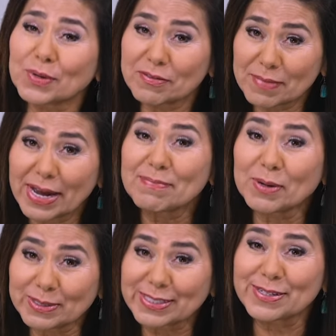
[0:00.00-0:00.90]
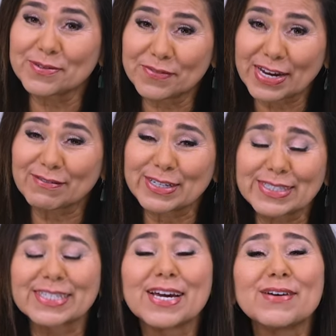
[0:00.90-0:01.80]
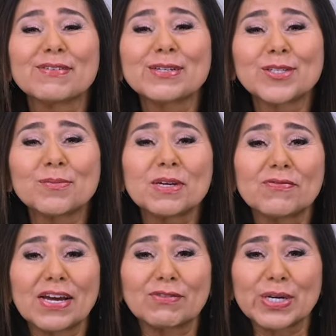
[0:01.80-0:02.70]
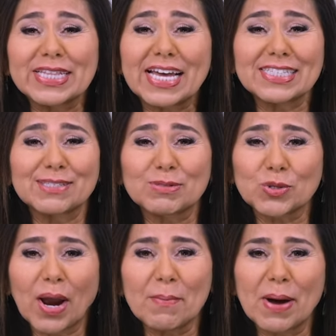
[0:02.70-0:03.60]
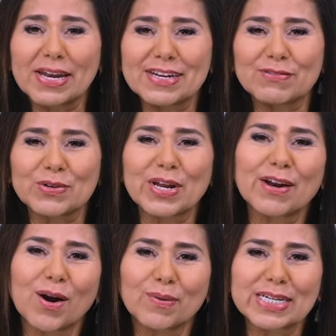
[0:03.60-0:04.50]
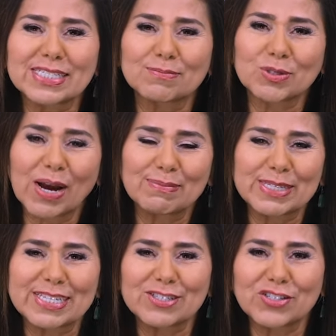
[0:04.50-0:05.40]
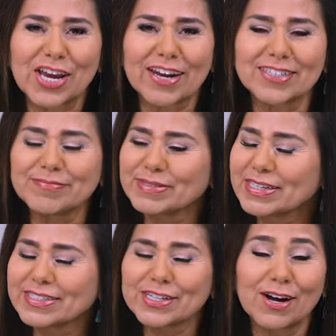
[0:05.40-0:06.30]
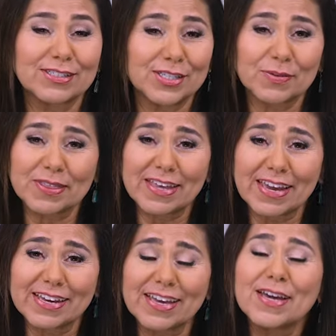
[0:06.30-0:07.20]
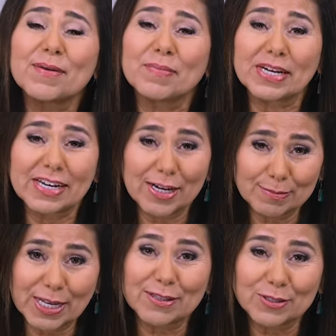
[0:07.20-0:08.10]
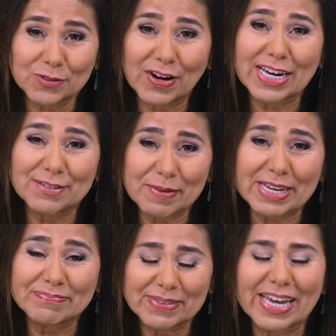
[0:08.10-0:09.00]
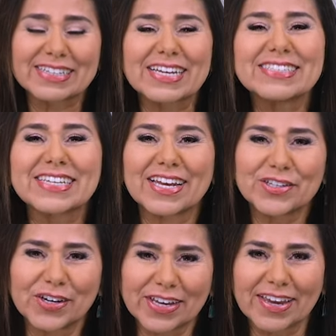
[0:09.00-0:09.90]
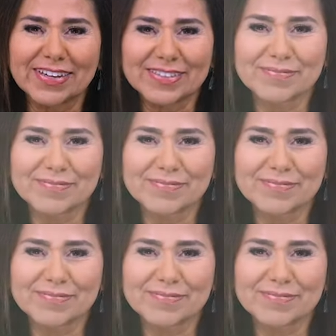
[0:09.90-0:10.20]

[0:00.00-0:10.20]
one of my personal favorites. First, do me a favor, hit that subscribe button if you're not already subscribed to this channel. Doesn't cost you a thing, but it helps others find me. And let's get cooking.